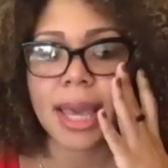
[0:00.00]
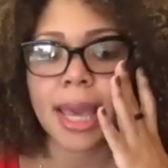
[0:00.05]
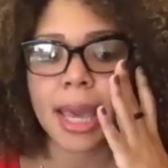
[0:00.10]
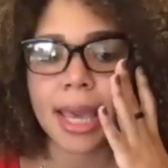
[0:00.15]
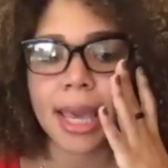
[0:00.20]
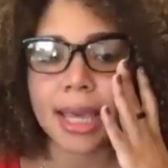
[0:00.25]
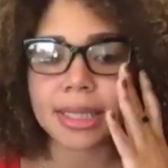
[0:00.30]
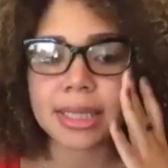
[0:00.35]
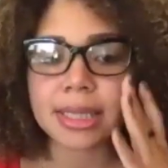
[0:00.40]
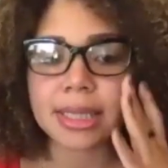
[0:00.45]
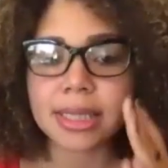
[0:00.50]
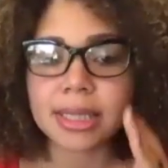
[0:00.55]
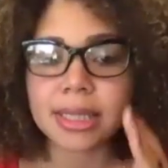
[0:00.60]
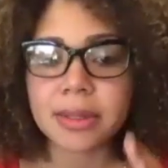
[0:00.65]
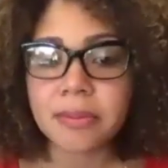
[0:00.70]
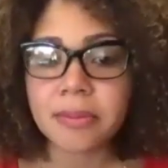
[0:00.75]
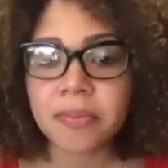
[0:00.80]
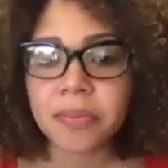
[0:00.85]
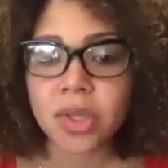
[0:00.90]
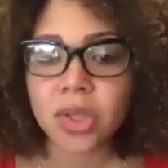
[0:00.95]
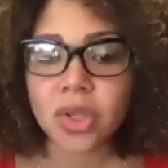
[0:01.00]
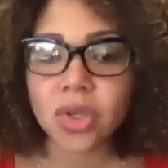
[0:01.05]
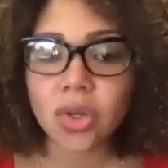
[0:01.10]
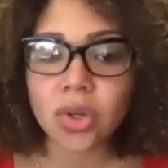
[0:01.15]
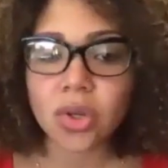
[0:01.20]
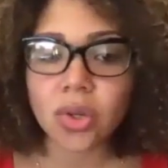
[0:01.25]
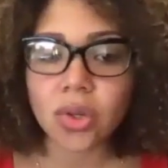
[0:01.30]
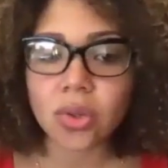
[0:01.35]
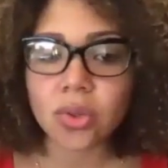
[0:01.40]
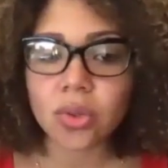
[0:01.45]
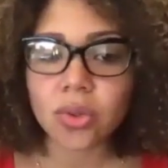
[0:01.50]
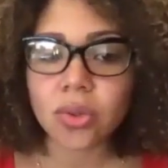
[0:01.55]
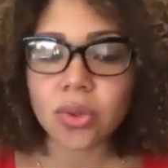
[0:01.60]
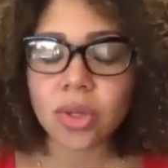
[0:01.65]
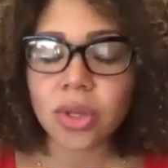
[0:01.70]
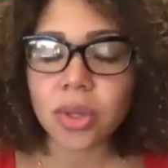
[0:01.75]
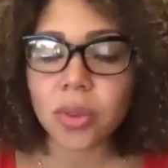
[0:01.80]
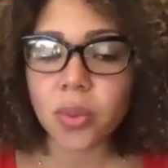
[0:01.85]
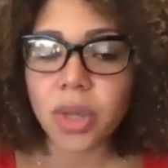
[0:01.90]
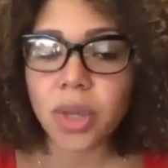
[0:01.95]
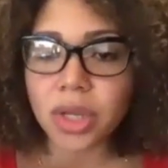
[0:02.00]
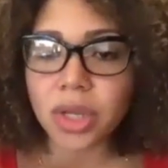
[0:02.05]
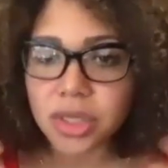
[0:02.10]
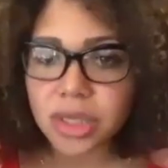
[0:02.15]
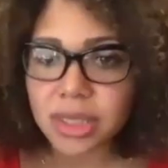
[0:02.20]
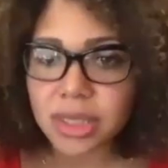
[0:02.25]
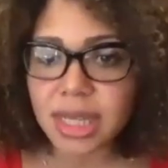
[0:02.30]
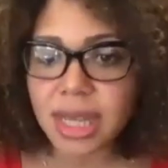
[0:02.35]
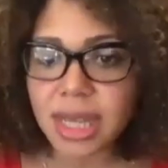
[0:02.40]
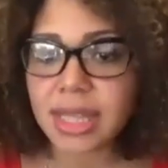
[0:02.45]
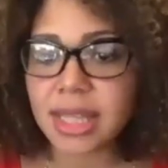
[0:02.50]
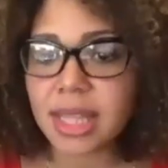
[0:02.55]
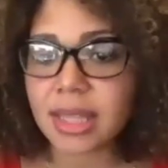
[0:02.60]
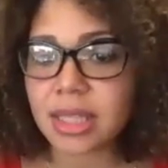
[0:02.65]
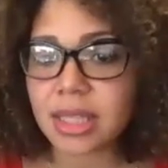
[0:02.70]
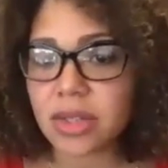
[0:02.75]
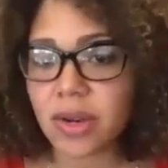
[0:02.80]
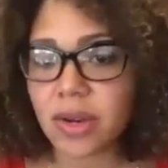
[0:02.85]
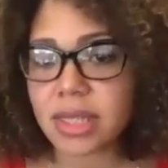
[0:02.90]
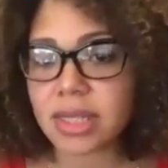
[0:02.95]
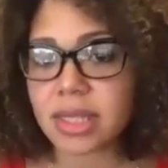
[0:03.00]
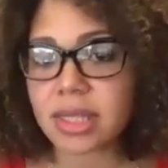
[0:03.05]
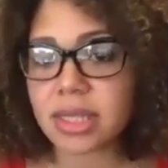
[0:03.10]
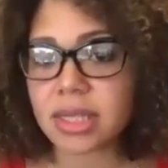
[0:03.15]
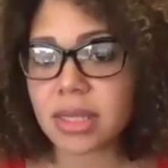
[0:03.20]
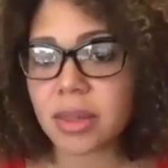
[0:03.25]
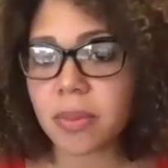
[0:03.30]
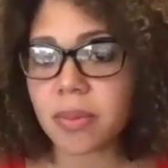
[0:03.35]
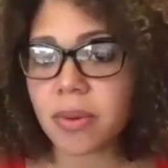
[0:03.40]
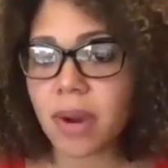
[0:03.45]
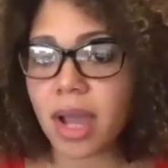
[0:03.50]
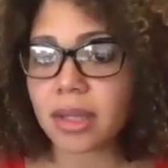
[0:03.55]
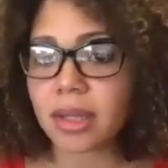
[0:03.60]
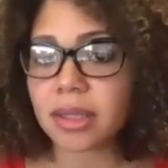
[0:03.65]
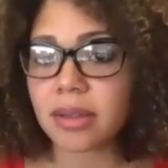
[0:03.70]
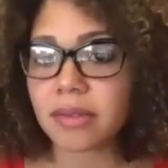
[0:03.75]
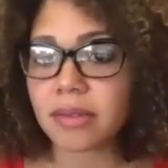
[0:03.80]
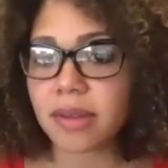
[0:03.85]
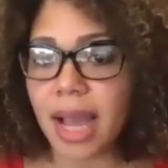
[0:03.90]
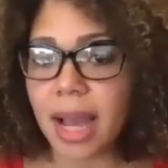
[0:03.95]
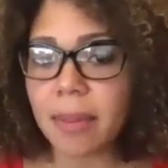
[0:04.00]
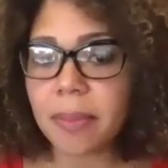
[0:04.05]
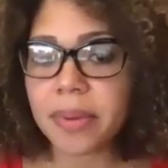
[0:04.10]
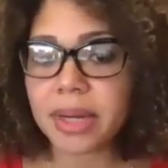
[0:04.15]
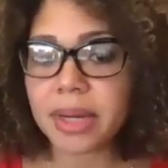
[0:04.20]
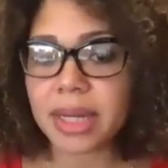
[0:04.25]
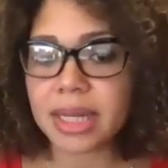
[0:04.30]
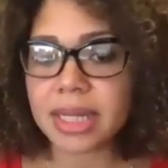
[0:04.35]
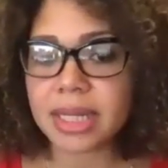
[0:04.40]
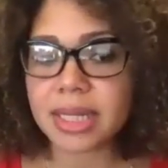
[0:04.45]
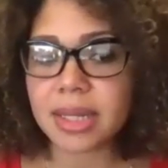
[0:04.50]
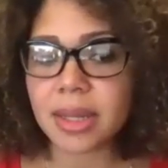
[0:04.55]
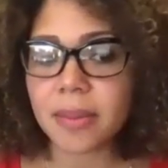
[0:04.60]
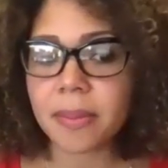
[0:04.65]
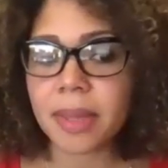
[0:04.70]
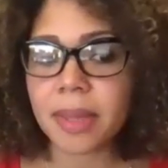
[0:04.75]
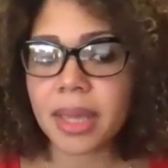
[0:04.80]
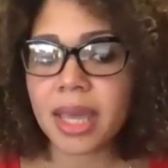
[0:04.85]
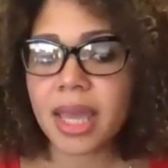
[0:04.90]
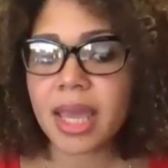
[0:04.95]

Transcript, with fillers: And, you know, we understand that this crisis is a product of capitalism.